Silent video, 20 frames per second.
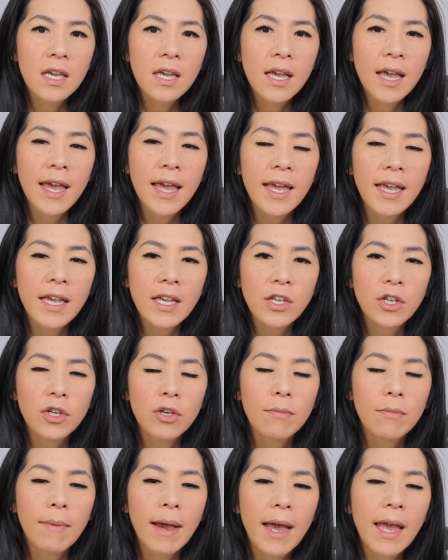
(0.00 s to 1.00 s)
hey,
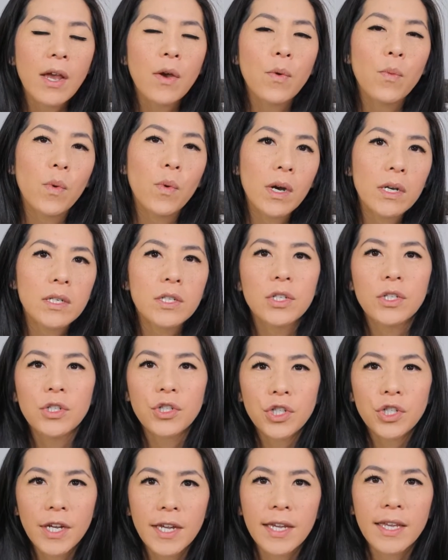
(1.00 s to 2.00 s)
you might want to
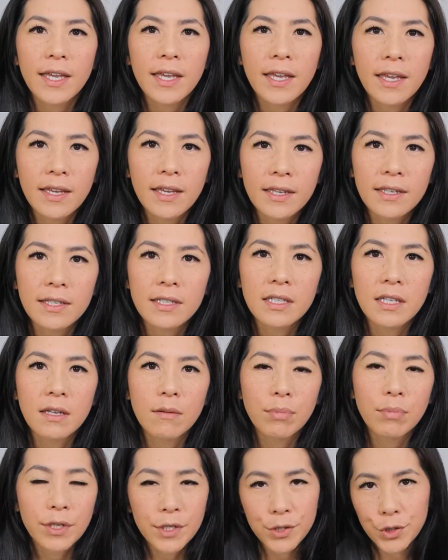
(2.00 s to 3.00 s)
check his
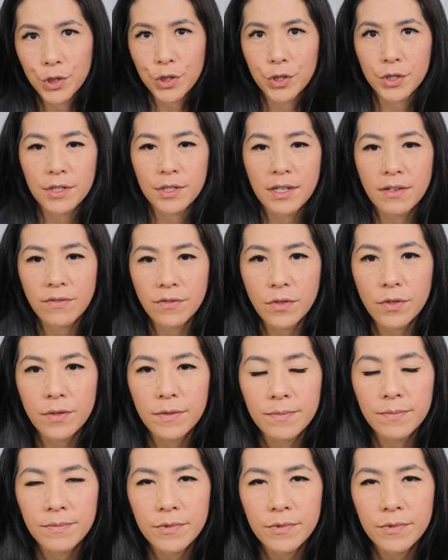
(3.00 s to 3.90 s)
blood sugar level.